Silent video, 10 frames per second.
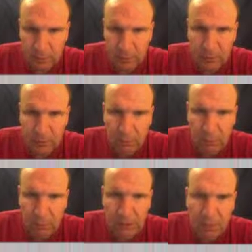So if
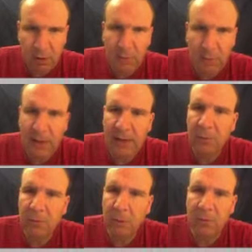I draw my
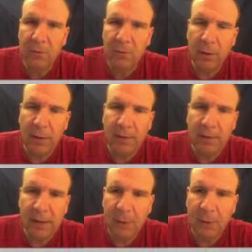next one, sorry,
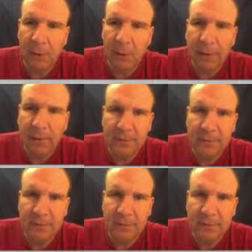that's not quite
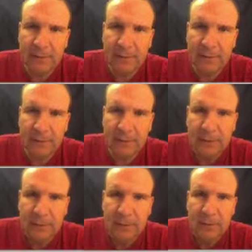straight, is it?
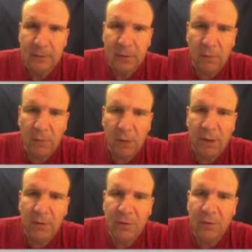So I've
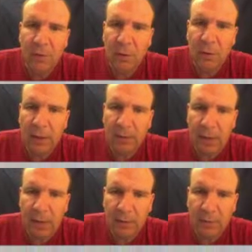already used 2
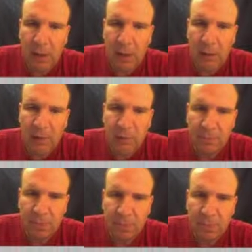electrons, so I'm going to just
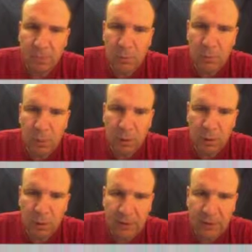put 2 more
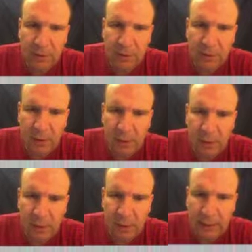electrons out
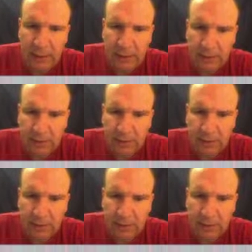on here.